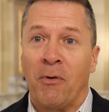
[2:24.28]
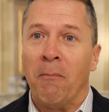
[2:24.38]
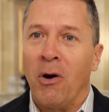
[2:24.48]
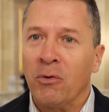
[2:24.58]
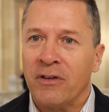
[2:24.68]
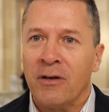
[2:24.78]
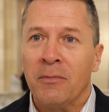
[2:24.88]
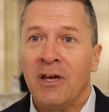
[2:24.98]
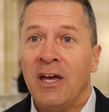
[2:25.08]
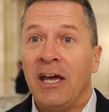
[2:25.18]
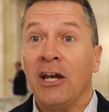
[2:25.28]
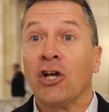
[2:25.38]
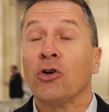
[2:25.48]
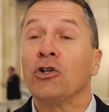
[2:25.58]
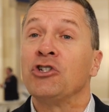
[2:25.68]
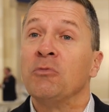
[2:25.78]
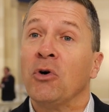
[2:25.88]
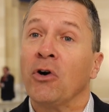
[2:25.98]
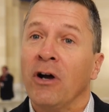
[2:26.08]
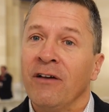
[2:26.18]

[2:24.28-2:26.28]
promote them, and encourage more